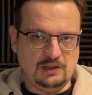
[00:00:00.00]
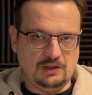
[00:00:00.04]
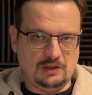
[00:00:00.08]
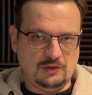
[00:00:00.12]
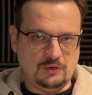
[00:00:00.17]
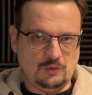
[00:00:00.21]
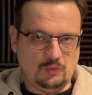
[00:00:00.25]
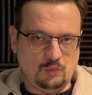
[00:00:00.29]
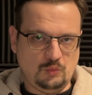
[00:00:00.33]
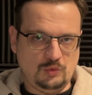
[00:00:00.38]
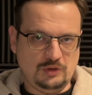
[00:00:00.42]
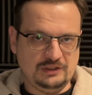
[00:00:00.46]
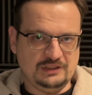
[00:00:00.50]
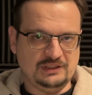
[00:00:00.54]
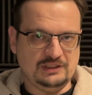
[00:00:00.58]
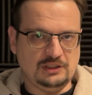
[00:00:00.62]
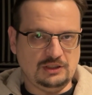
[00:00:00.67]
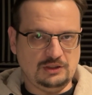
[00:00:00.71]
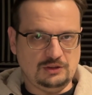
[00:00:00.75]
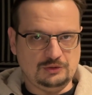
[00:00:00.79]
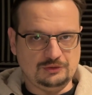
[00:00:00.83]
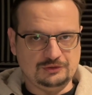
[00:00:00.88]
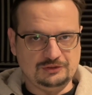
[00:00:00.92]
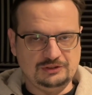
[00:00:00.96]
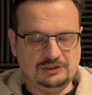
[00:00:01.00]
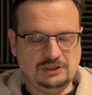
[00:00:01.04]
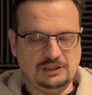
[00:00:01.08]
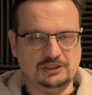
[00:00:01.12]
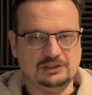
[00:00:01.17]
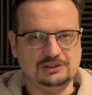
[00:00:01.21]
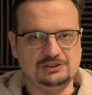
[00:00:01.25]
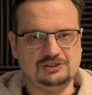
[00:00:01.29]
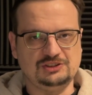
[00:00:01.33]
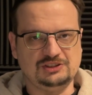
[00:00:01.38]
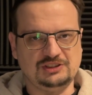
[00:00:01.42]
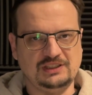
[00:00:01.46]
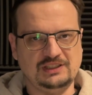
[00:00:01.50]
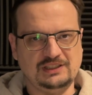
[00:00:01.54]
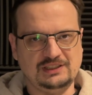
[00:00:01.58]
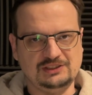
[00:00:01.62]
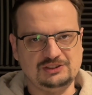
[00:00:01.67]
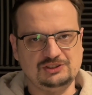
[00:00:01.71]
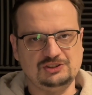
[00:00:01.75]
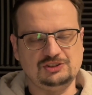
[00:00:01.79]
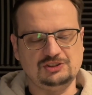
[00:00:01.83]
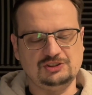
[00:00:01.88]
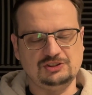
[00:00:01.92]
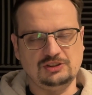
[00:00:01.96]
what it all does
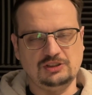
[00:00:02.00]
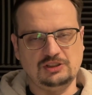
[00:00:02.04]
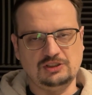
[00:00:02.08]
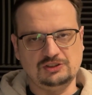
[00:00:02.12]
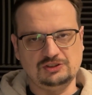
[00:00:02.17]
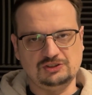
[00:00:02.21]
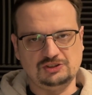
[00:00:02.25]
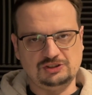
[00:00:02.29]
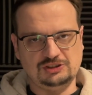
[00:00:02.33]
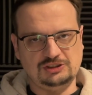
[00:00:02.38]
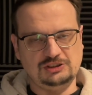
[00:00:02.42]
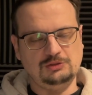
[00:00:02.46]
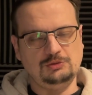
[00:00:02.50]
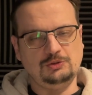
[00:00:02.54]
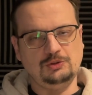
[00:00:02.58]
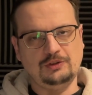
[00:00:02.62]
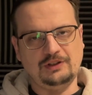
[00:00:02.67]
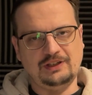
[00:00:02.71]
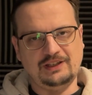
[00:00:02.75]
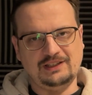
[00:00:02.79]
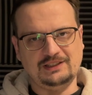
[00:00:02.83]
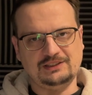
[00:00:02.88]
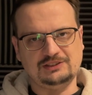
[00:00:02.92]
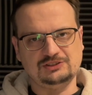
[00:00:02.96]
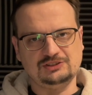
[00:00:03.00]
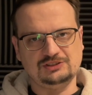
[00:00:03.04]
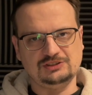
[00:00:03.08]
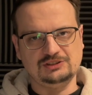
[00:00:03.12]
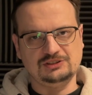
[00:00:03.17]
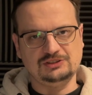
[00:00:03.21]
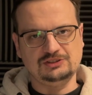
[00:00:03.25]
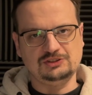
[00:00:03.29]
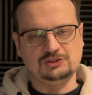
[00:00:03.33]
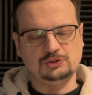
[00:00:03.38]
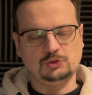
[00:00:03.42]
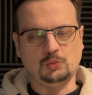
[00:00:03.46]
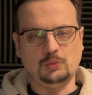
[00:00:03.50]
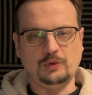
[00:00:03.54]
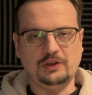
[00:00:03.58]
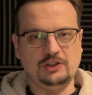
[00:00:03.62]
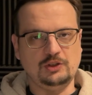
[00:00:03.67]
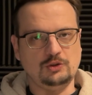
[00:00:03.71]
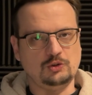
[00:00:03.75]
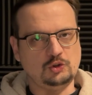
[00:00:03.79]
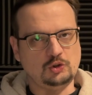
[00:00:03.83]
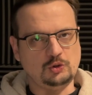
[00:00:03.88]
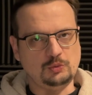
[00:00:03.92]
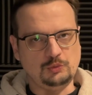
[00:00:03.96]
is serial access, when
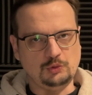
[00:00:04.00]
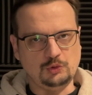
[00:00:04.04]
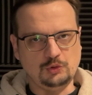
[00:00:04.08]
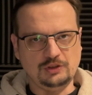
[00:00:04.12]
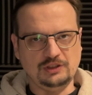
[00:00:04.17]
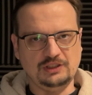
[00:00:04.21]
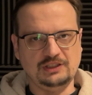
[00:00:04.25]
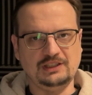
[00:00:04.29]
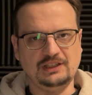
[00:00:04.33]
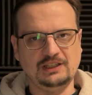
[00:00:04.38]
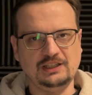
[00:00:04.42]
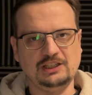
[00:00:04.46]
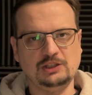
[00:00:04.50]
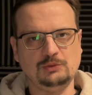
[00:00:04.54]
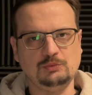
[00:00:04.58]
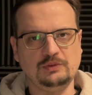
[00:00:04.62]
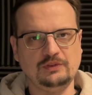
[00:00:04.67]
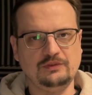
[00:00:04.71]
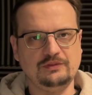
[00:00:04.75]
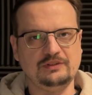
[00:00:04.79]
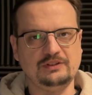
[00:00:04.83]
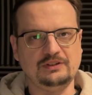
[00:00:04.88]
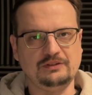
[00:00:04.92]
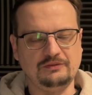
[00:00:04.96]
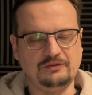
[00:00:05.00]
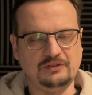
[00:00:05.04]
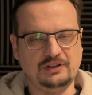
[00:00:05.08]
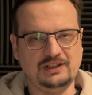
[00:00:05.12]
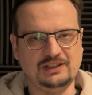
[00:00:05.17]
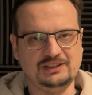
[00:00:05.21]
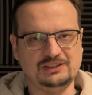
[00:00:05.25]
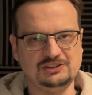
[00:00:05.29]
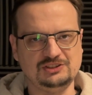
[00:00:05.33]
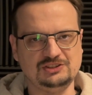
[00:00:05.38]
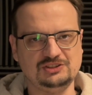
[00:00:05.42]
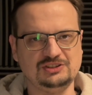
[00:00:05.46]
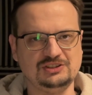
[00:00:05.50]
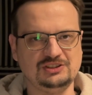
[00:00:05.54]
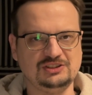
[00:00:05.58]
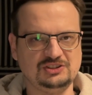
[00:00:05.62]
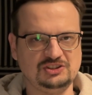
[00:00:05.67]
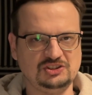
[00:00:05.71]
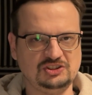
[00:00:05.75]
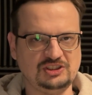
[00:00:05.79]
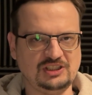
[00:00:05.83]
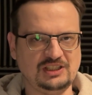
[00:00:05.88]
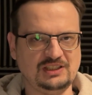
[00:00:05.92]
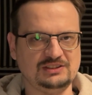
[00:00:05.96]
you're communicating with a device,
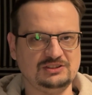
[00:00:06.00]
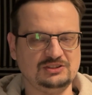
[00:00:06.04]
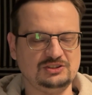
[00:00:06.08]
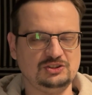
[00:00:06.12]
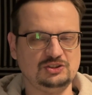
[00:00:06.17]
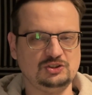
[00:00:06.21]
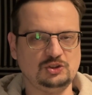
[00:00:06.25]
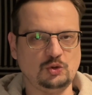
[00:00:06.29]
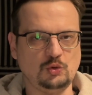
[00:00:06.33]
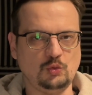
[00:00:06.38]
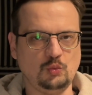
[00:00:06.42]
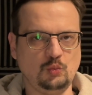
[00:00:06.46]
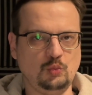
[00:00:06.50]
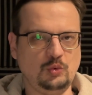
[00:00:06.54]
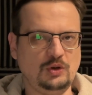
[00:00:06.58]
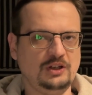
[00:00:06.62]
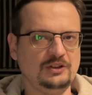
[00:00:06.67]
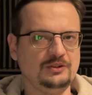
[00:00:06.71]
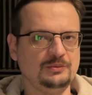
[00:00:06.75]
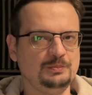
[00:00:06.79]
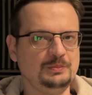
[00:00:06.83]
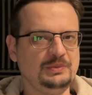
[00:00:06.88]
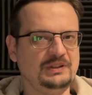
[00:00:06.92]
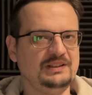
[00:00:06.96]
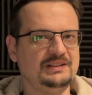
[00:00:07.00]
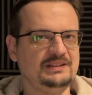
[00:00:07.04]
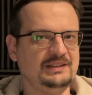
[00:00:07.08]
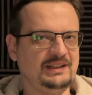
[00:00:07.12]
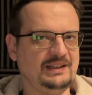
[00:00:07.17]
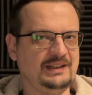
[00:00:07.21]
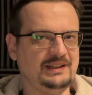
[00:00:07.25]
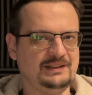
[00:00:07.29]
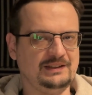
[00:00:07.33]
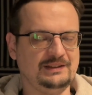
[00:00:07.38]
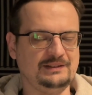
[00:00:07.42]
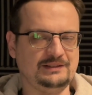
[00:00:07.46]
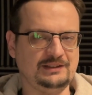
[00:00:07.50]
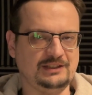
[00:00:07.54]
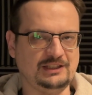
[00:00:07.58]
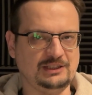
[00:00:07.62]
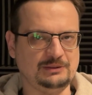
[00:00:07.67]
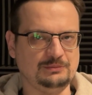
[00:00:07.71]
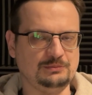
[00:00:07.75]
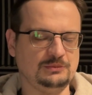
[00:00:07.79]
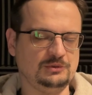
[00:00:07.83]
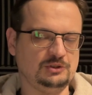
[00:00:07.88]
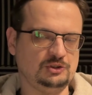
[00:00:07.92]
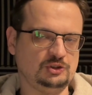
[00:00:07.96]
sends one bit at a
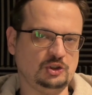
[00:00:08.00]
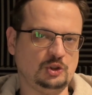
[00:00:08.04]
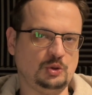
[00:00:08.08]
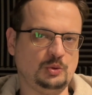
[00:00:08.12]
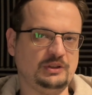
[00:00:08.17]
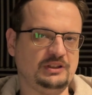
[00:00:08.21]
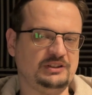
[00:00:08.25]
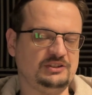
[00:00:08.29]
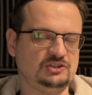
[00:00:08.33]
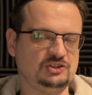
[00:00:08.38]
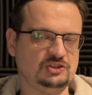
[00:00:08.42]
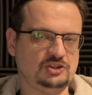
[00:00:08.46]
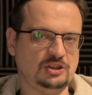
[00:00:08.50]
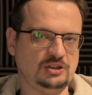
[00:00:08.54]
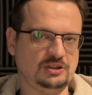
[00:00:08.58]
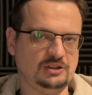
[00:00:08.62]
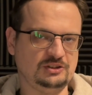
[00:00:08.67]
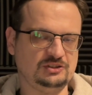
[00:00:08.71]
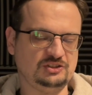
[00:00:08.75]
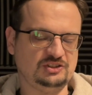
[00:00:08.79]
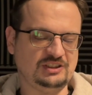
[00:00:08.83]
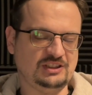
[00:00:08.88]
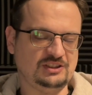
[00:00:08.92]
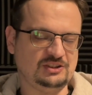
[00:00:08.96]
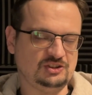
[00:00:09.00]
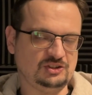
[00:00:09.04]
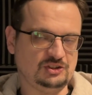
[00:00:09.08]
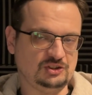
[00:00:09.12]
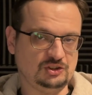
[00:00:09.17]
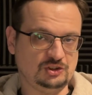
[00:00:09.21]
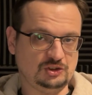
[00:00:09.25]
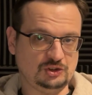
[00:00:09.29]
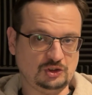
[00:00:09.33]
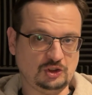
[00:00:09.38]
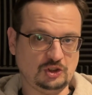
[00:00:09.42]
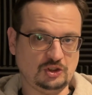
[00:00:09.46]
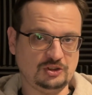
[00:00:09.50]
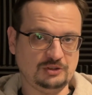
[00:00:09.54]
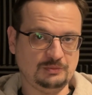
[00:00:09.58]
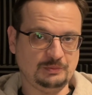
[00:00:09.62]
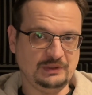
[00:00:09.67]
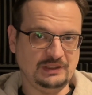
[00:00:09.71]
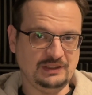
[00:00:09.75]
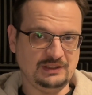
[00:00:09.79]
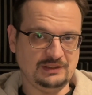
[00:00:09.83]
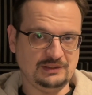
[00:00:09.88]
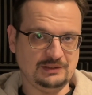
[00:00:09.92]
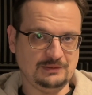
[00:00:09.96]
time. So it sends a start
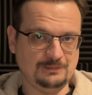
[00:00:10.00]
bit,